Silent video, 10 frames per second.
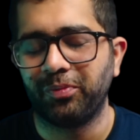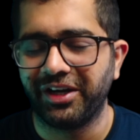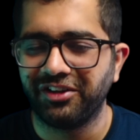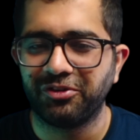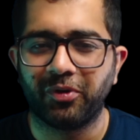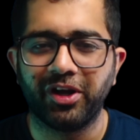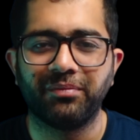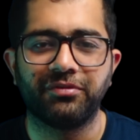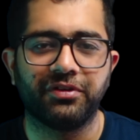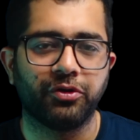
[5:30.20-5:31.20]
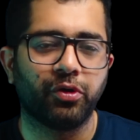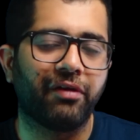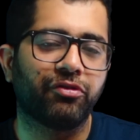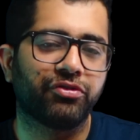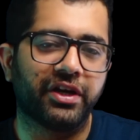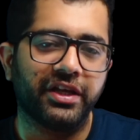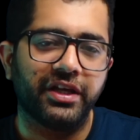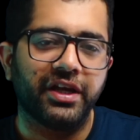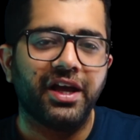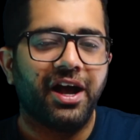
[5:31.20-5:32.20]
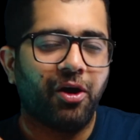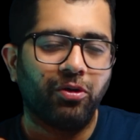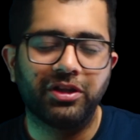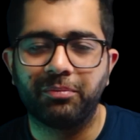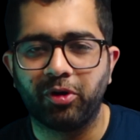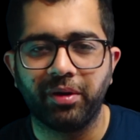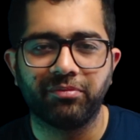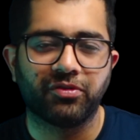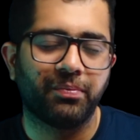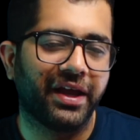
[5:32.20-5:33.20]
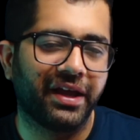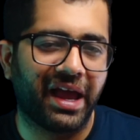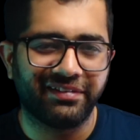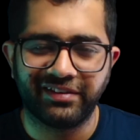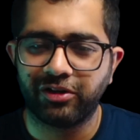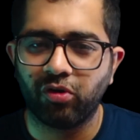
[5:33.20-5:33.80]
British poems, you have to study all the poems by S.T.